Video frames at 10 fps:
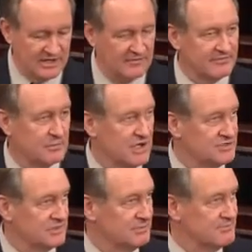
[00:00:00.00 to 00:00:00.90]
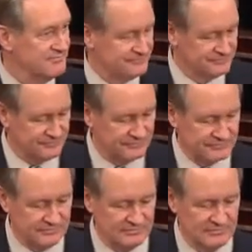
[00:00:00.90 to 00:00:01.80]
information.
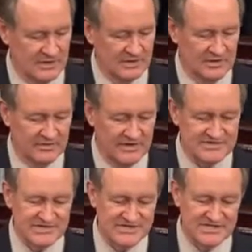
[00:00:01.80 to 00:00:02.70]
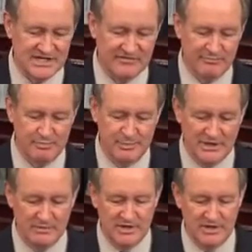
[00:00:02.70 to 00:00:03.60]
Thus, the
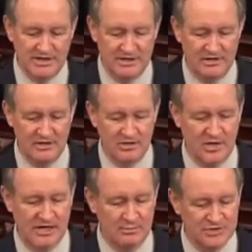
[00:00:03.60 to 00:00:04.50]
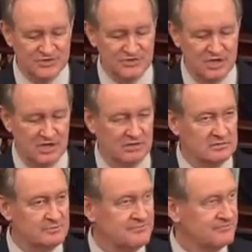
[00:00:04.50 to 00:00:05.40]
CFPB can know how much you
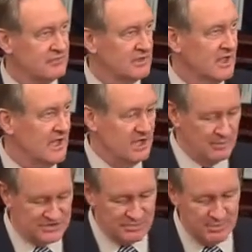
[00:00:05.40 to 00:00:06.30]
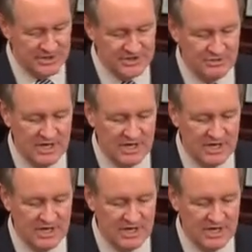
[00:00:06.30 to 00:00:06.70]
owe, how much money you